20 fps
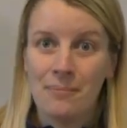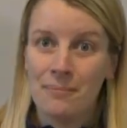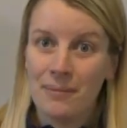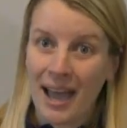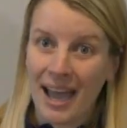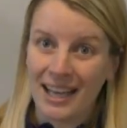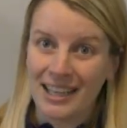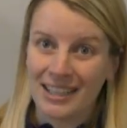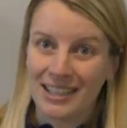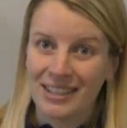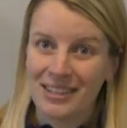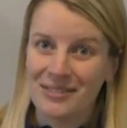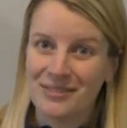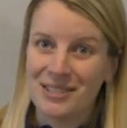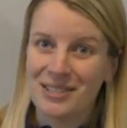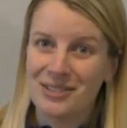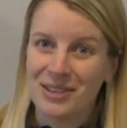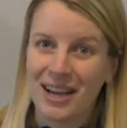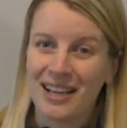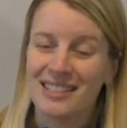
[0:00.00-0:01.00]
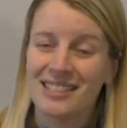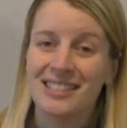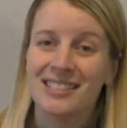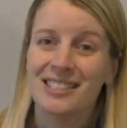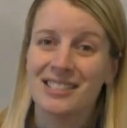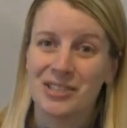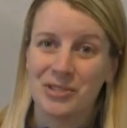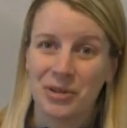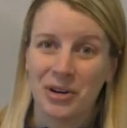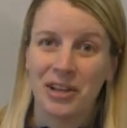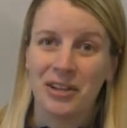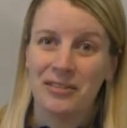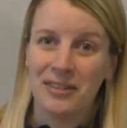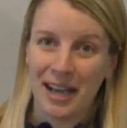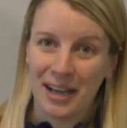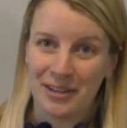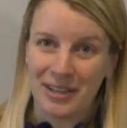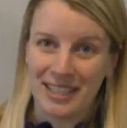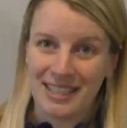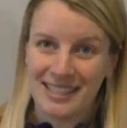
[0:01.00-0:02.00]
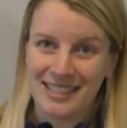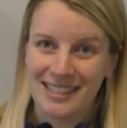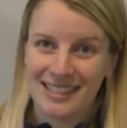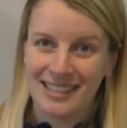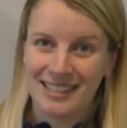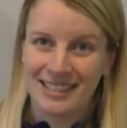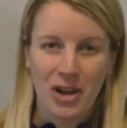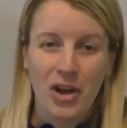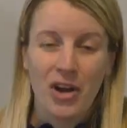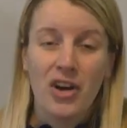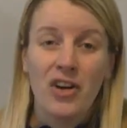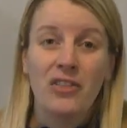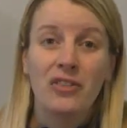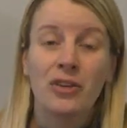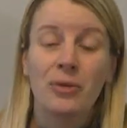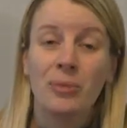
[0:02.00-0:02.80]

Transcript: matter when trying to destroy a virus? For